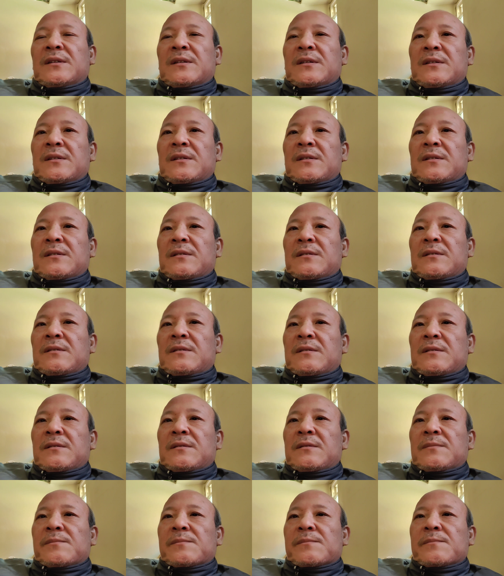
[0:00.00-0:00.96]

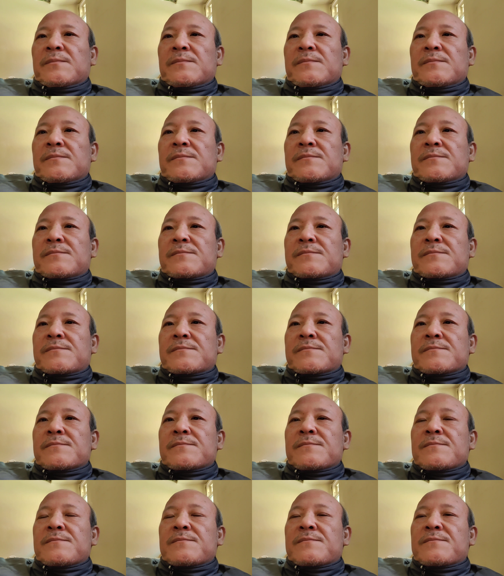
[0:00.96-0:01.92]

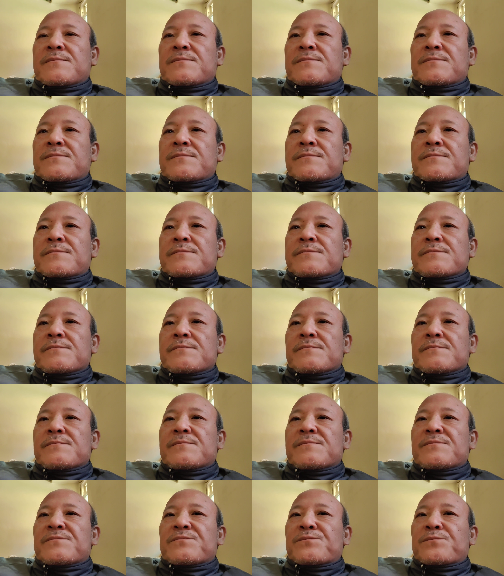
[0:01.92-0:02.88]

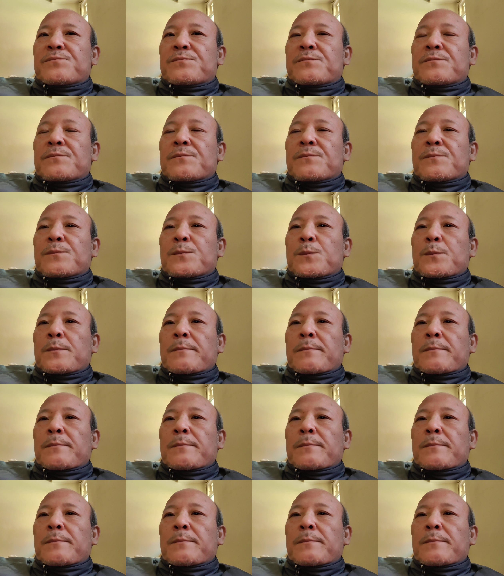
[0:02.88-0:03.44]
(no one is talking)